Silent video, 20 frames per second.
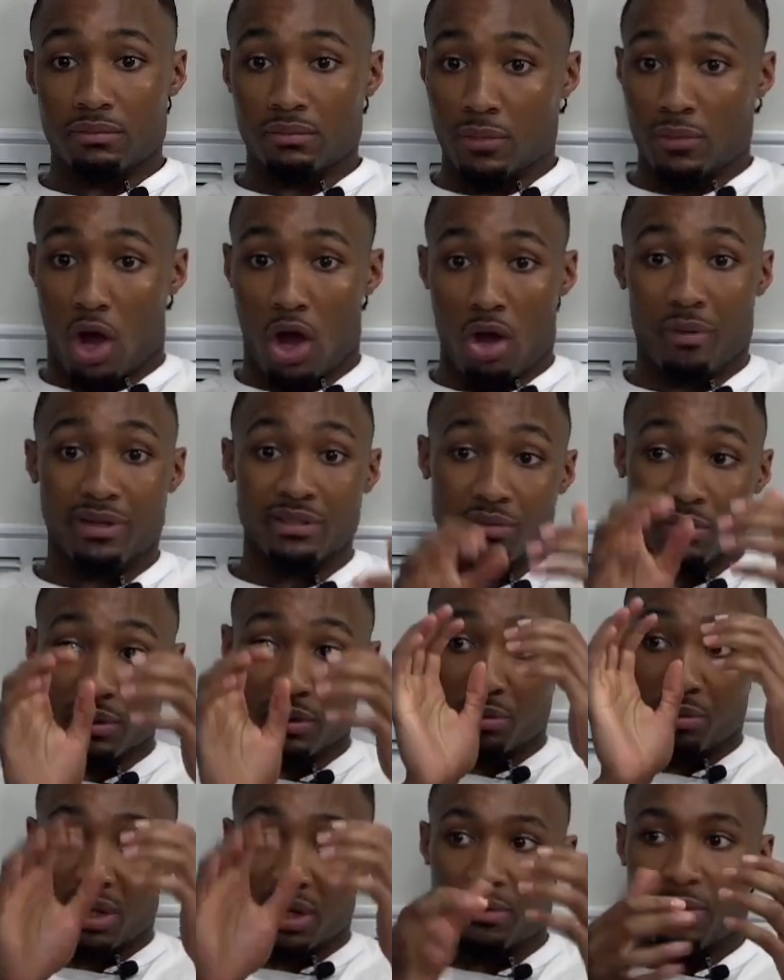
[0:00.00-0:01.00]
always wanting
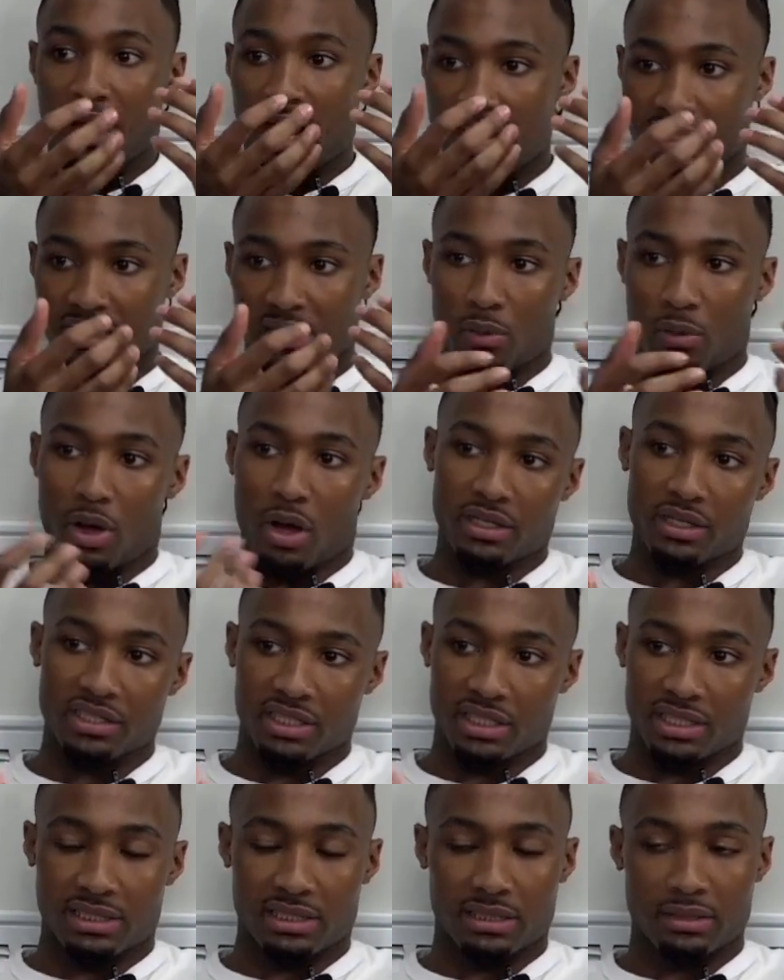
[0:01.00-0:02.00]
to play basketball,
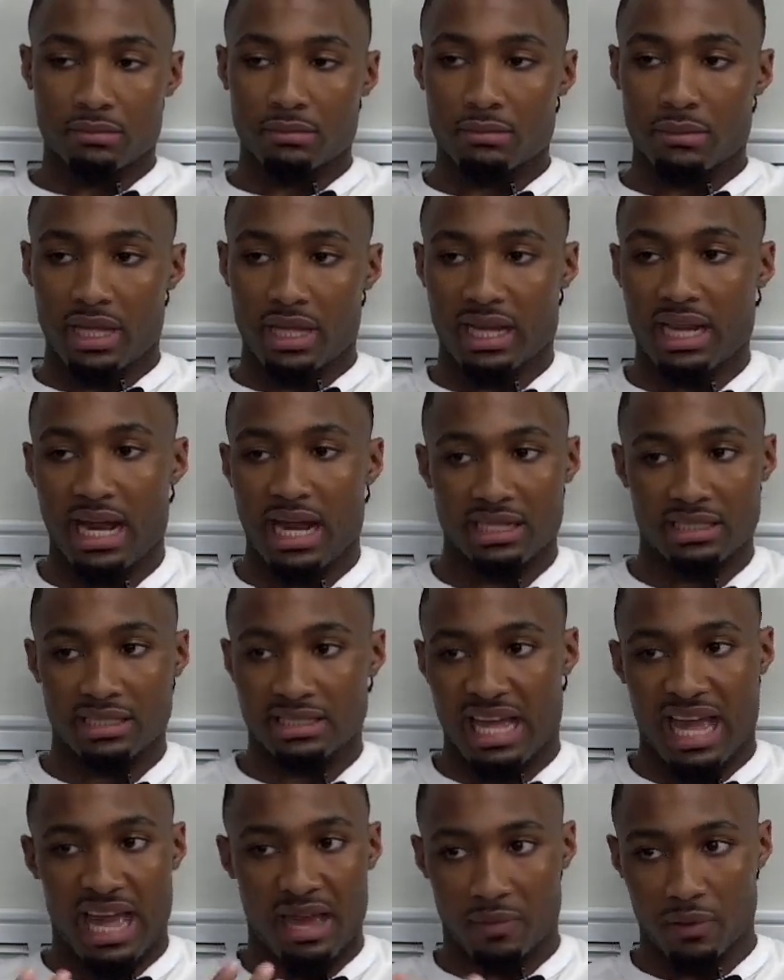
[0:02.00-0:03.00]
it kind of just
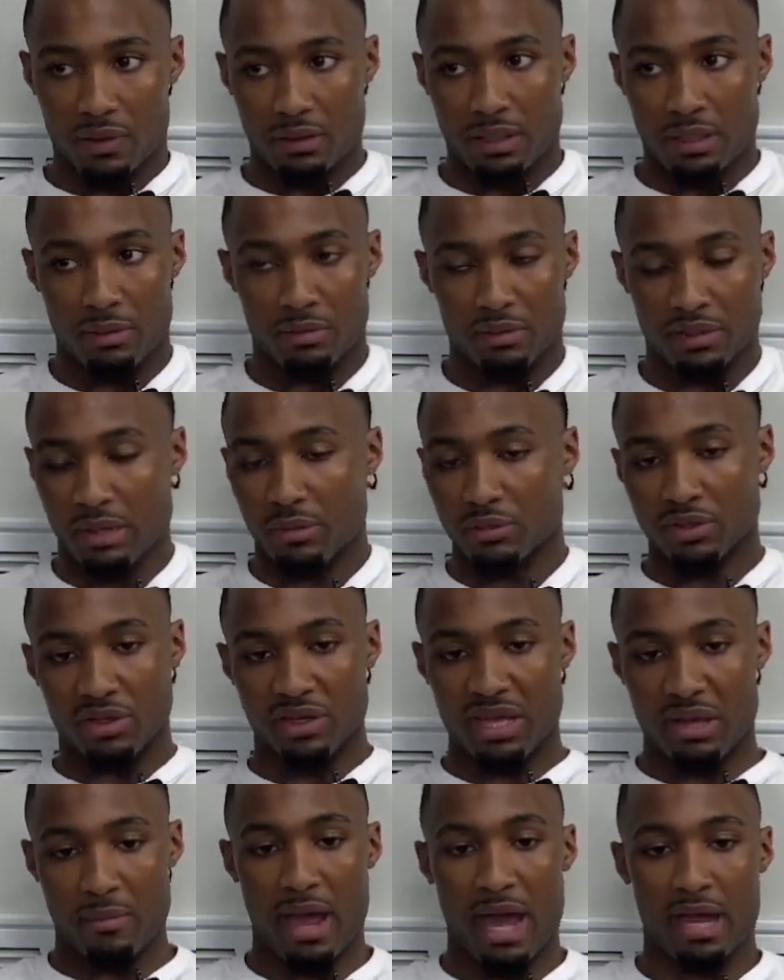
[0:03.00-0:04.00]
happened. It was
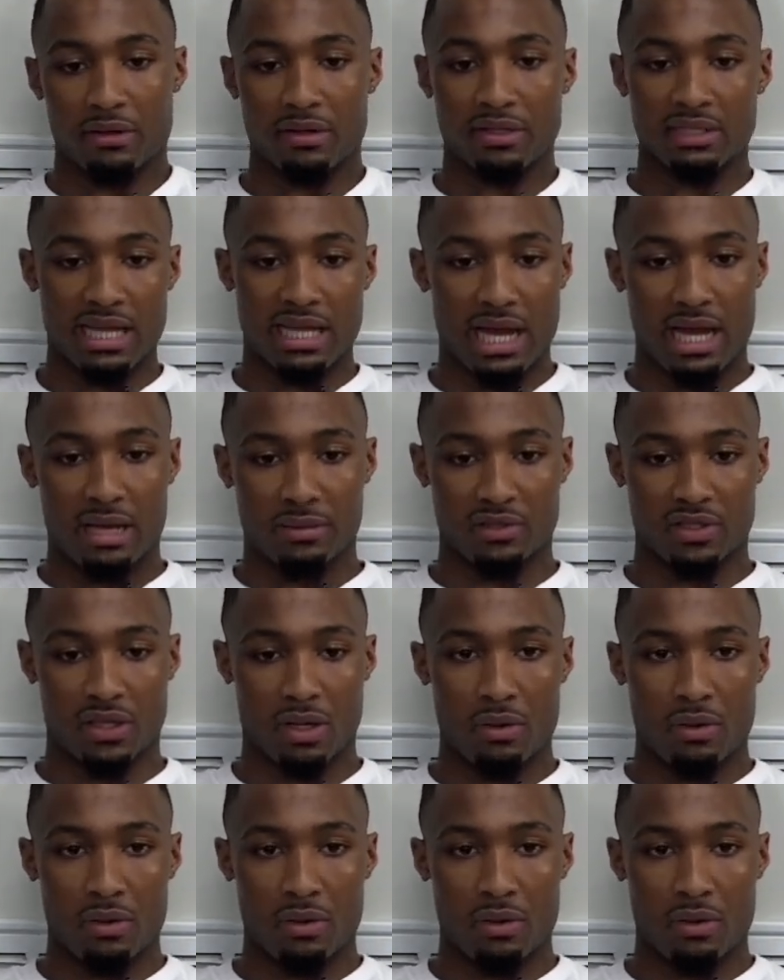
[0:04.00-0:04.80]
only a matter of time. So